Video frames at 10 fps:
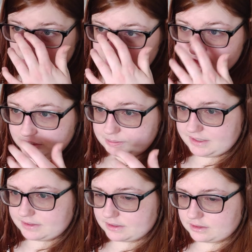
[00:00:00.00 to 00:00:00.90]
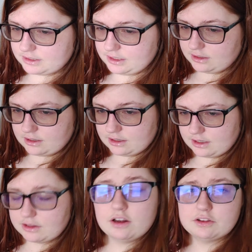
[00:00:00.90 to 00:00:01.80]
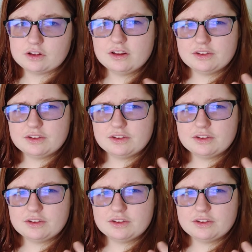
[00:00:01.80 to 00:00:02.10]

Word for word: which is basically it's also,